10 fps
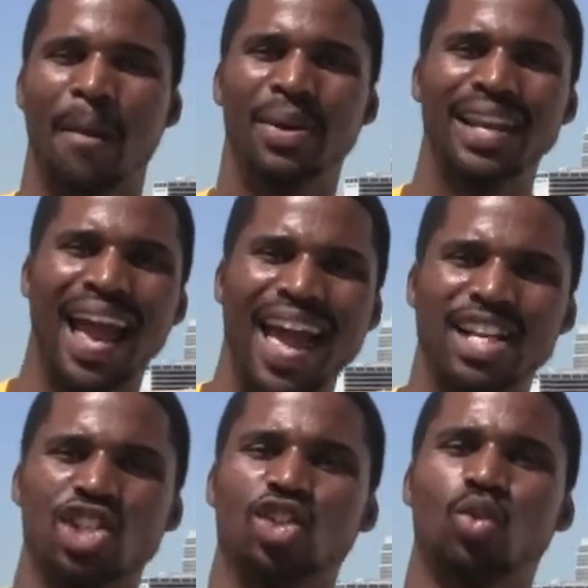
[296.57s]
Put
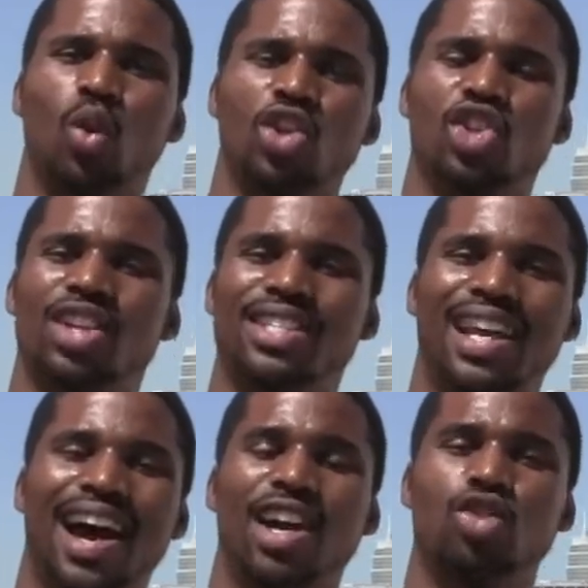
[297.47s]
action towards your
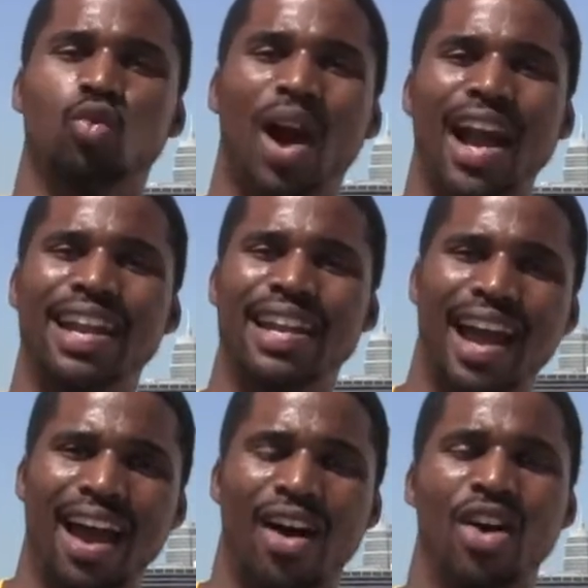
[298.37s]
desires right
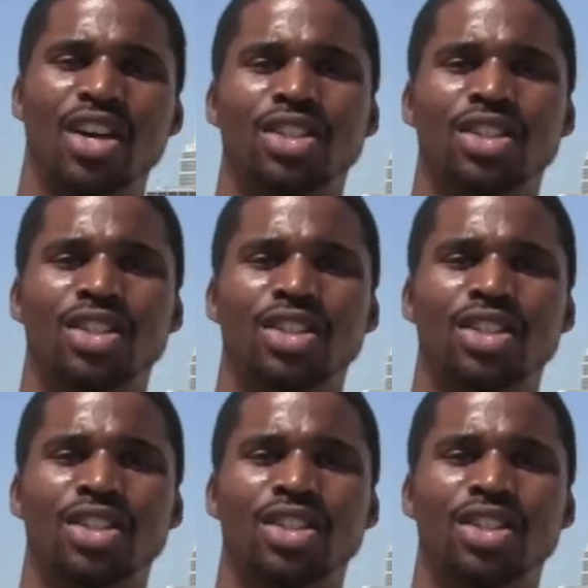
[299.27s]
now.